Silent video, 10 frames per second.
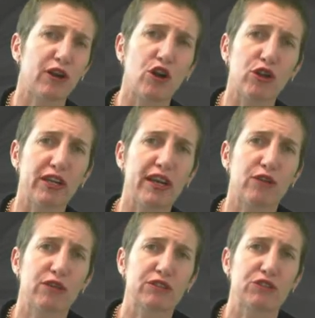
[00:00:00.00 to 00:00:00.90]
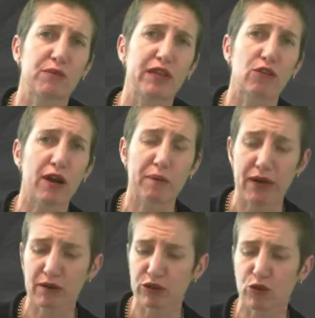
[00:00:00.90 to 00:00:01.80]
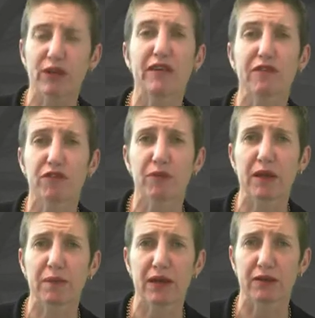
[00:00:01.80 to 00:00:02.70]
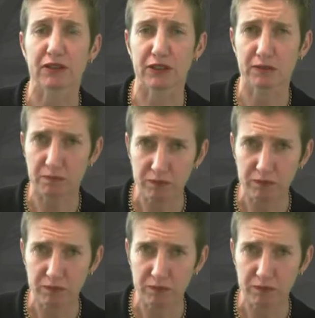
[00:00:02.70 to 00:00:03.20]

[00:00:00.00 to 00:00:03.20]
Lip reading: early inheritance from their grandparents or a gift from their parents.